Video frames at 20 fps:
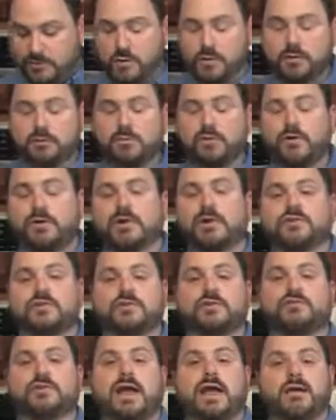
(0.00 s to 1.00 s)
more importantly, is
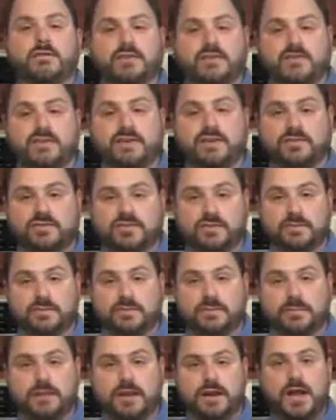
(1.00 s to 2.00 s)
to dry out the skins a
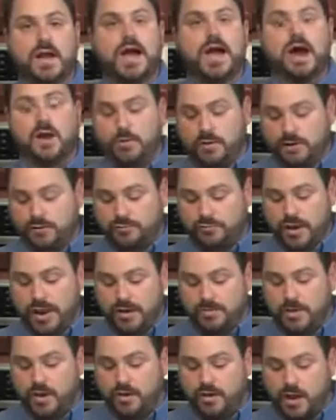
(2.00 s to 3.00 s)
little bit. I want to dry
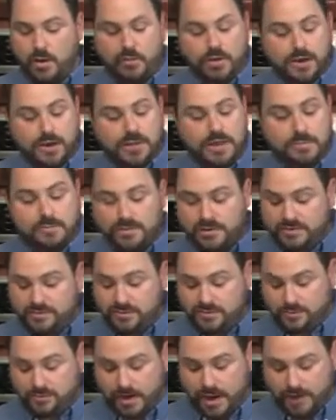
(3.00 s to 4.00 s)
them out. I want to keep this
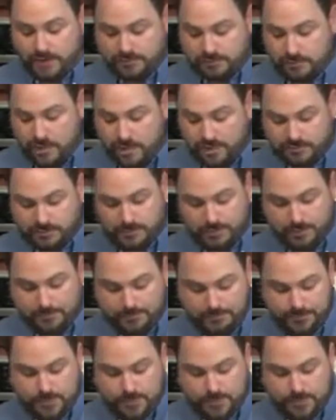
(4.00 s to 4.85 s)
as dry as possible.